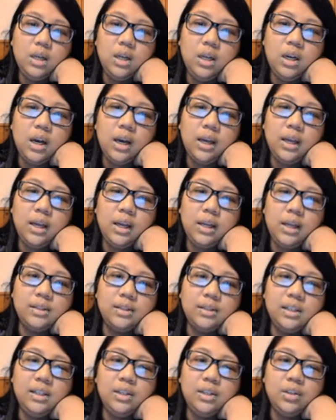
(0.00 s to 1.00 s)
it's
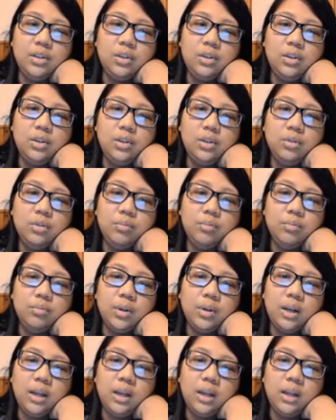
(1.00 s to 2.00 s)
here, but
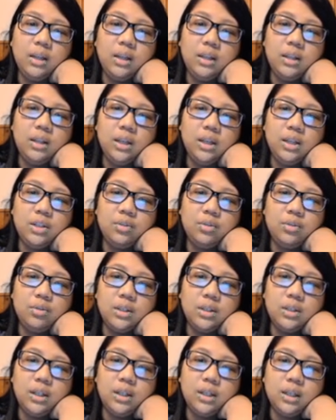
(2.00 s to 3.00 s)
as you can
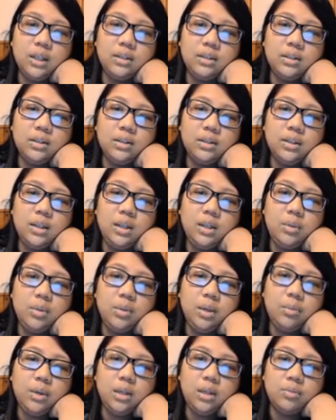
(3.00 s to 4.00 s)
see, like this is
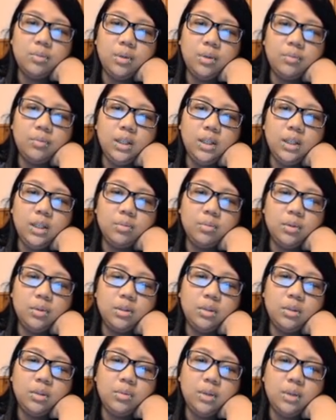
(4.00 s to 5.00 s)
eBay, Poshmark, Facebook,
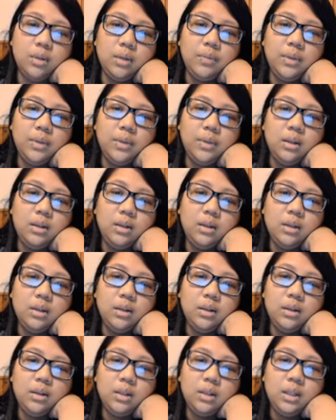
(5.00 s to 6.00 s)
Depop.
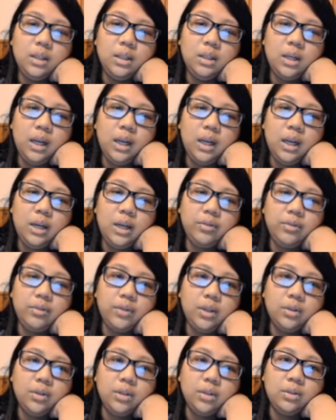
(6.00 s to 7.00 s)
I haven't
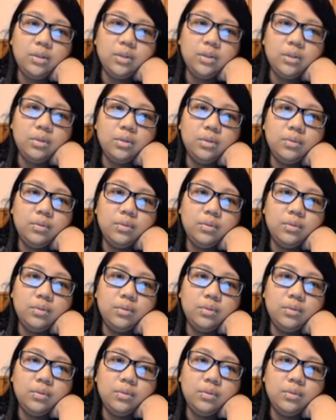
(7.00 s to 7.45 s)
found it, so.